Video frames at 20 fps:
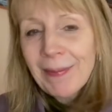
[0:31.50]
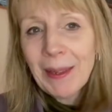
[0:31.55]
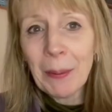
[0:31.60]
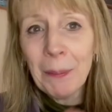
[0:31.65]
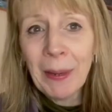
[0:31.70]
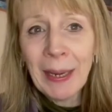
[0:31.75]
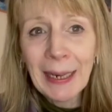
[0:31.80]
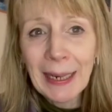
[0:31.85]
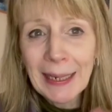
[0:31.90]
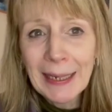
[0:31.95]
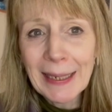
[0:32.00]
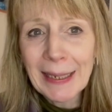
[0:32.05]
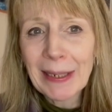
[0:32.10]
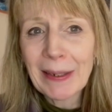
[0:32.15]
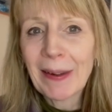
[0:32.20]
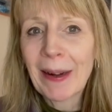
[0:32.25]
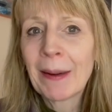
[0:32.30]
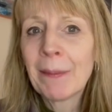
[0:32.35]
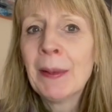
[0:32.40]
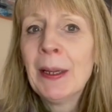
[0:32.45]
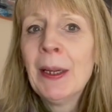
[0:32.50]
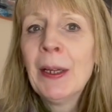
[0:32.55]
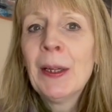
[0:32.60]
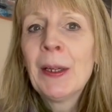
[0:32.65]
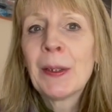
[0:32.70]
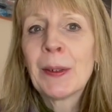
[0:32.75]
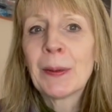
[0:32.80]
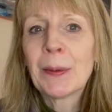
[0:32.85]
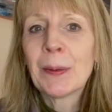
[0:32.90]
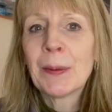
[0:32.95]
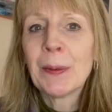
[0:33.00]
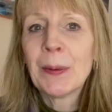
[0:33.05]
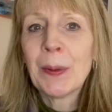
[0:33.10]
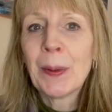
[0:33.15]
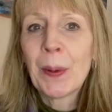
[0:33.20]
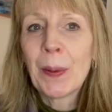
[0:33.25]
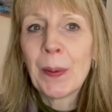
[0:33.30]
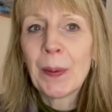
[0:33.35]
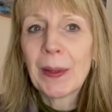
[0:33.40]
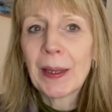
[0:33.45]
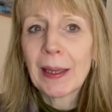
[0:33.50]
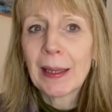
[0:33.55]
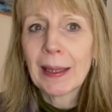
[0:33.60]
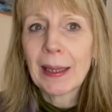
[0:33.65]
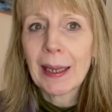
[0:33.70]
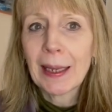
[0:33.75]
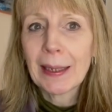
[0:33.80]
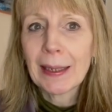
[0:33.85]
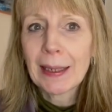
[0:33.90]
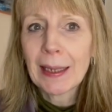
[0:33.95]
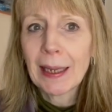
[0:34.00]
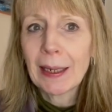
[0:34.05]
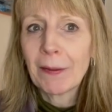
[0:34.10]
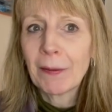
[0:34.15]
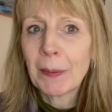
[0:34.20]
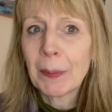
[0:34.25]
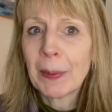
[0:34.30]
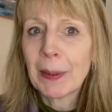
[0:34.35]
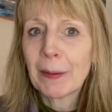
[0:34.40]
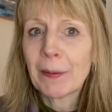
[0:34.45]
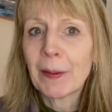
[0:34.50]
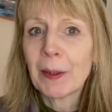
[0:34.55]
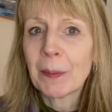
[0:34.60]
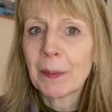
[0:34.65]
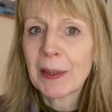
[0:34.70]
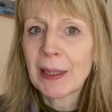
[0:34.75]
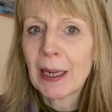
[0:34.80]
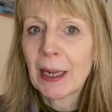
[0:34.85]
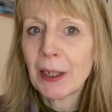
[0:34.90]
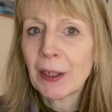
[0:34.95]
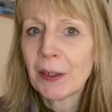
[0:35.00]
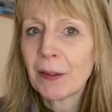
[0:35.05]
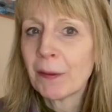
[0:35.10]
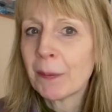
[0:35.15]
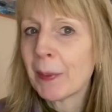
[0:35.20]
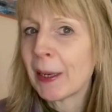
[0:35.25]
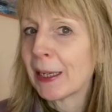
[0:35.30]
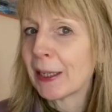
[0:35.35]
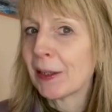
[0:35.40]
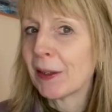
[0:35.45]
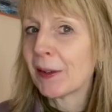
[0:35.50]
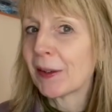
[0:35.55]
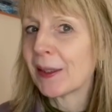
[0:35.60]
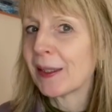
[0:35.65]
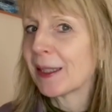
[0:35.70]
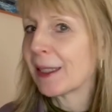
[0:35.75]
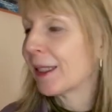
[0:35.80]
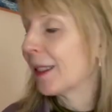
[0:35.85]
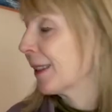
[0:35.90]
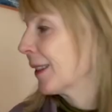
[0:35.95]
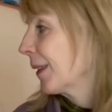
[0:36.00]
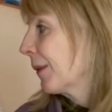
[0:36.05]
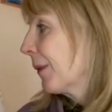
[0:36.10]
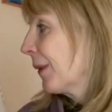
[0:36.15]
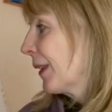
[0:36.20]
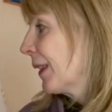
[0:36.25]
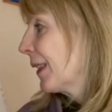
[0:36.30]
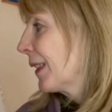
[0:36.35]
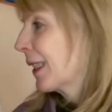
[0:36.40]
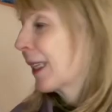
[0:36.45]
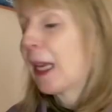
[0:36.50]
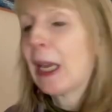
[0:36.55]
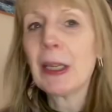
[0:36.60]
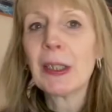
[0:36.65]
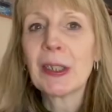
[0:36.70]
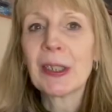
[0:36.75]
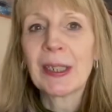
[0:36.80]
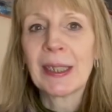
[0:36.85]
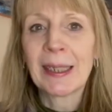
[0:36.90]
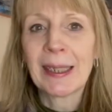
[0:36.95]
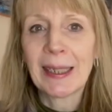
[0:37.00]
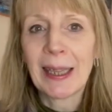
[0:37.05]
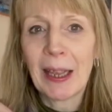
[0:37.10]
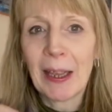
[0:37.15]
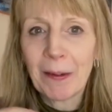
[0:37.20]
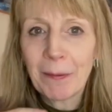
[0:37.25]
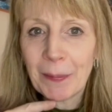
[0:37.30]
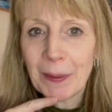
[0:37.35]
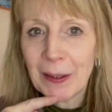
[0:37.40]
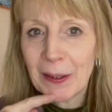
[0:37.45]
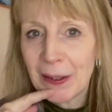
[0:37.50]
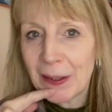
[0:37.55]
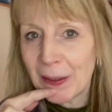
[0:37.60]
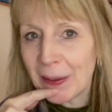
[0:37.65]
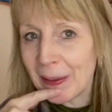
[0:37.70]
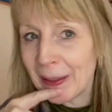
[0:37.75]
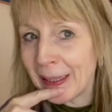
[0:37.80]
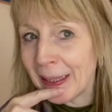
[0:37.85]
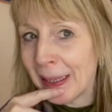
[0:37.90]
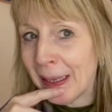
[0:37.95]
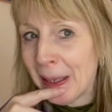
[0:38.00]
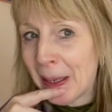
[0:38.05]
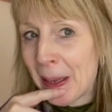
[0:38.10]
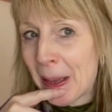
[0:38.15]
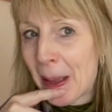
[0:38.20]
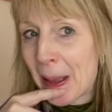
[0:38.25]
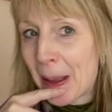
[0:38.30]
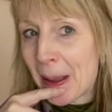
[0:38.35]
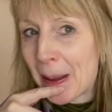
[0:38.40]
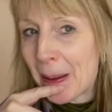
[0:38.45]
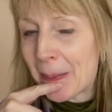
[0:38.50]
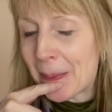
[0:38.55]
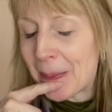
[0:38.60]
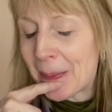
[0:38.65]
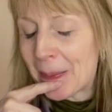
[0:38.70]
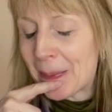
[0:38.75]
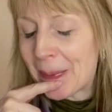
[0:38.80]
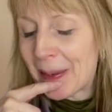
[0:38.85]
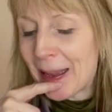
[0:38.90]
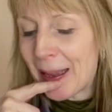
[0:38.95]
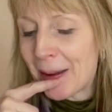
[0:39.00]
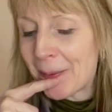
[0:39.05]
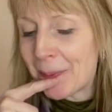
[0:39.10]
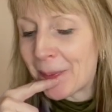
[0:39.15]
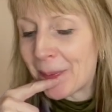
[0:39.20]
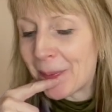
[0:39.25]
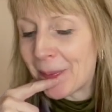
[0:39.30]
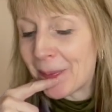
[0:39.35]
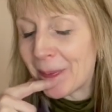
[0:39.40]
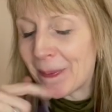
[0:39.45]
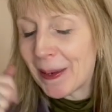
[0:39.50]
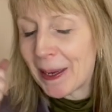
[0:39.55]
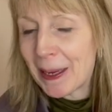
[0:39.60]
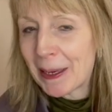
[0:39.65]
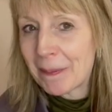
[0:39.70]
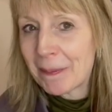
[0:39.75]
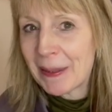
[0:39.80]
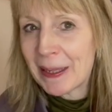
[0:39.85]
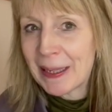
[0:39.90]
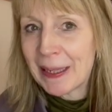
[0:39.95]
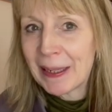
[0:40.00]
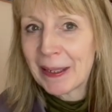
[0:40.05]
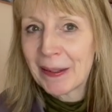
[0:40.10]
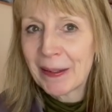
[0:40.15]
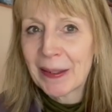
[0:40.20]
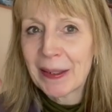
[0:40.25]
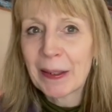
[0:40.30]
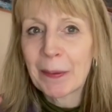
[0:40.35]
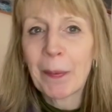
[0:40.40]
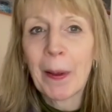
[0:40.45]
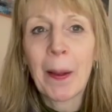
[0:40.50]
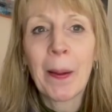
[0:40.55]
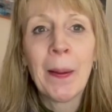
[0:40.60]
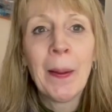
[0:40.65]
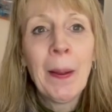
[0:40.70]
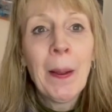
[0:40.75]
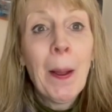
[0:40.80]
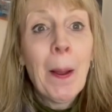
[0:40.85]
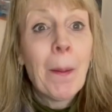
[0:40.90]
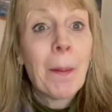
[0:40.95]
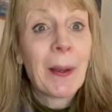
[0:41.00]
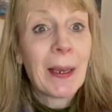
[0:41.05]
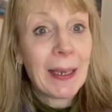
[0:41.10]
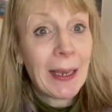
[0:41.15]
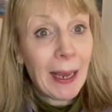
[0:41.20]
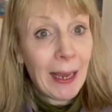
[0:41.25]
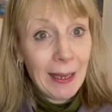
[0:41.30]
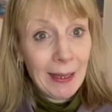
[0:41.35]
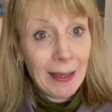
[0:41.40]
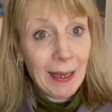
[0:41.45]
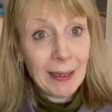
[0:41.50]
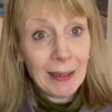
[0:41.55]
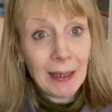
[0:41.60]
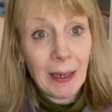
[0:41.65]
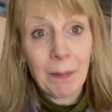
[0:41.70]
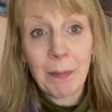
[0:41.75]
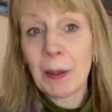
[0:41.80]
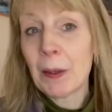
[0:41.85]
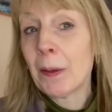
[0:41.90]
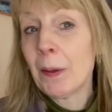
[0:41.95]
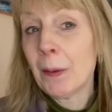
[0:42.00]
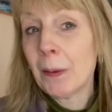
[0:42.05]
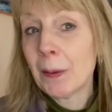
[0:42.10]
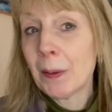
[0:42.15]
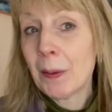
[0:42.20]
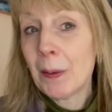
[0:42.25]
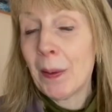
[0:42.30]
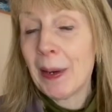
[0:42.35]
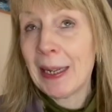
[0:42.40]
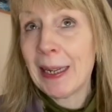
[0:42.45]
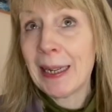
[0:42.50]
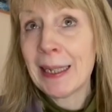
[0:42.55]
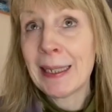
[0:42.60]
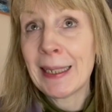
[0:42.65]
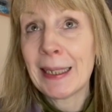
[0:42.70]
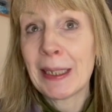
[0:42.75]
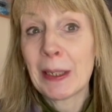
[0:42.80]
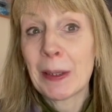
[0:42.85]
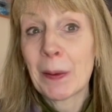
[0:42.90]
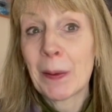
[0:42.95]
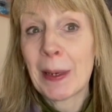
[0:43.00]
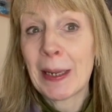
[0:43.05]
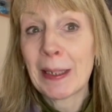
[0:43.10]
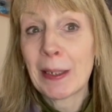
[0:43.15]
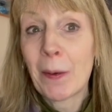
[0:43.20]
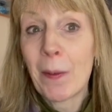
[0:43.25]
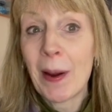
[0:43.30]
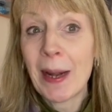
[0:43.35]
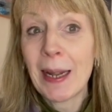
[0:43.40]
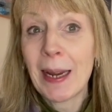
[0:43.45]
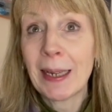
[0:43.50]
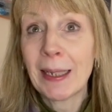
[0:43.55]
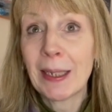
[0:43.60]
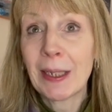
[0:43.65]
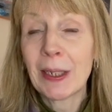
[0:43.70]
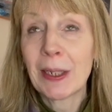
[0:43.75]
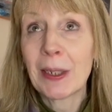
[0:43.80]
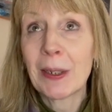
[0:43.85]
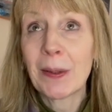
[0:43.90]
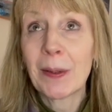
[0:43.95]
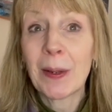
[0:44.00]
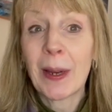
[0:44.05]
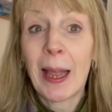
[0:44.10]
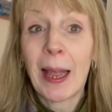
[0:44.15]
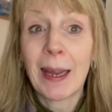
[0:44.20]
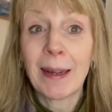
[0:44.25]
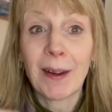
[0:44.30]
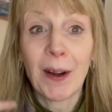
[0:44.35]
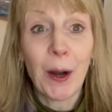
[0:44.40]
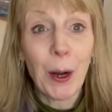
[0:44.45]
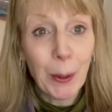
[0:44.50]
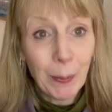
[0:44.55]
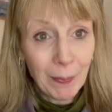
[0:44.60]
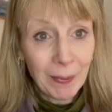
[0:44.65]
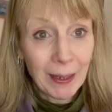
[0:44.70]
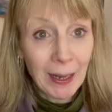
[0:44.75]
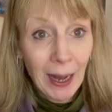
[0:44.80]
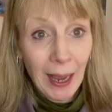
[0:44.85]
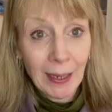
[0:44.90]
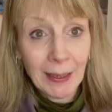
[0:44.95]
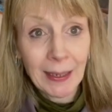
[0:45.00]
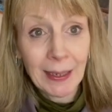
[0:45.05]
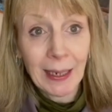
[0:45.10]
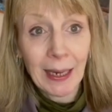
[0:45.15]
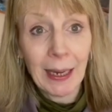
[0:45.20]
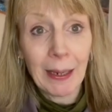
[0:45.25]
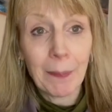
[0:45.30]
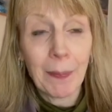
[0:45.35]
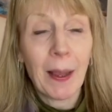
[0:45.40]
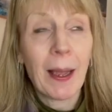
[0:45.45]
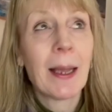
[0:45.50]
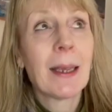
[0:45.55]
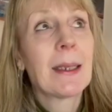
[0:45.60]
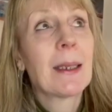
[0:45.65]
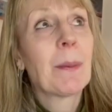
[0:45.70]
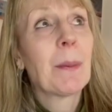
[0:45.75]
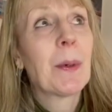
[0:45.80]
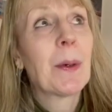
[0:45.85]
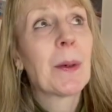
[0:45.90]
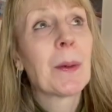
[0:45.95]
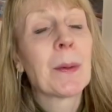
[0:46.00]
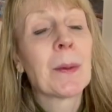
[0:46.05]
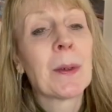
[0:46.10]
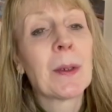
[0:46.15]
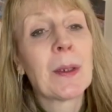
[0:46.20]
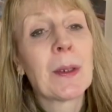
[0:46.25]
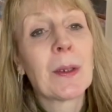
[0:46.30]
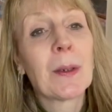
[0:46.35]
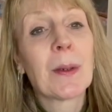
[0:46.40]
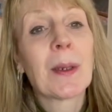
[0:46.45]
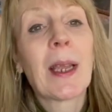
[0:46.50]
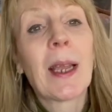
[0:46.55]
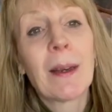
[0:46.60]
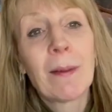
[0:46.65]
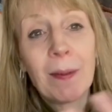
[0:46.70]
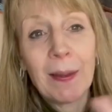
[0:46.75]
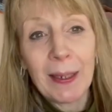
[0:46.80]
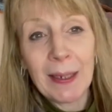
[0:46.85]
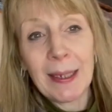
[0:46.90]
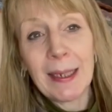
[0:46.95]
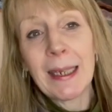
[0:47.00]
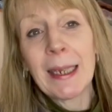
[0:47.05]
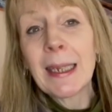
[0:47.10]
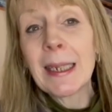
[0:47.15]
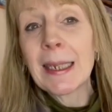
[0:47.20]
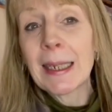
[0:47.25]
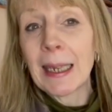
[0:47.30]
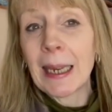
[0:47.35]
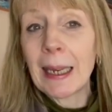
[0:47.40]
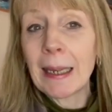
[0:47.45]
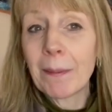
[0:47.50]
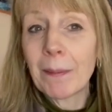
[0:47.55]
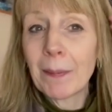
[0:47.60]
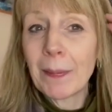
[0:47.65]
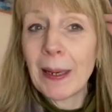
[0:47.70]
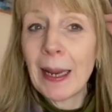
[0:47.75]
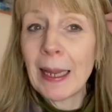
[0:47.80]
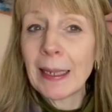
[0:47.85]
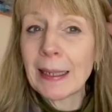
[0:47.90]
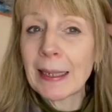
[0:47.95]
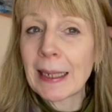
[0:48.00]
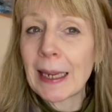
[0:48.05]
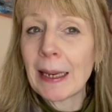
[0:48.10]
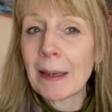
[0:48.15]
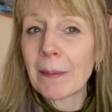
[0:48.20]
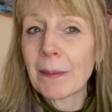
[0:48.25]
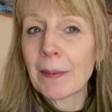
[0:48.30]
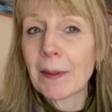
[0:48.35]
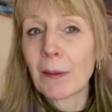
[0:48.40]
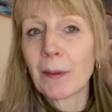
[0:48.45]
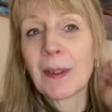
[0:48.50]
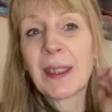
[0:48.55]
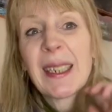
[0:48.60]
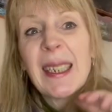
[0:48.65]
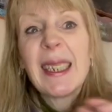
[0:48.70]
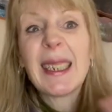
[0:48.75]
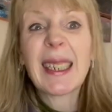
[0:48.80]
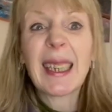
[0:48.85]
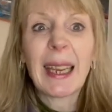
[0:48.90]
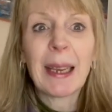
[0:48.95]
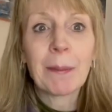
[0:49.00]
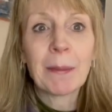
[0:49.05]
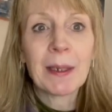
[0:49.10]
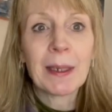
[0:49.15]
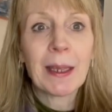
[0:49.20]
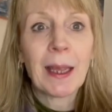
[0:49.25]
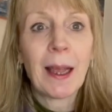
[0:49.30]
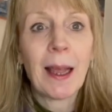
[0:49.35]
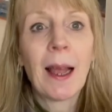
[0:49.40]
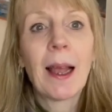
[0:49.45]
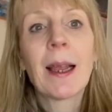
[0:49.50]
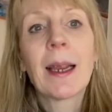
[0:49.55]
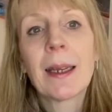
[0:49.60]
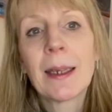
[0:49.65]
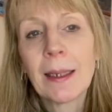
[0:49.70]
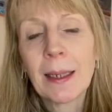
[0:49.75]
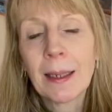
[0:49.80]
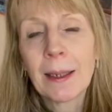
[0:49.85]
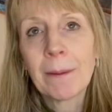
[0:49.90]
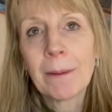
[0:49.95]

my Instagram, you'll know that that's kind of a bit of an obsession of mine. And you can see some of the sketches that I've been doing behind me here as well. But yeah, that's coming along quite nicely. So it's quite nice to do an urban landscape as opposed to kind of the seascapes that I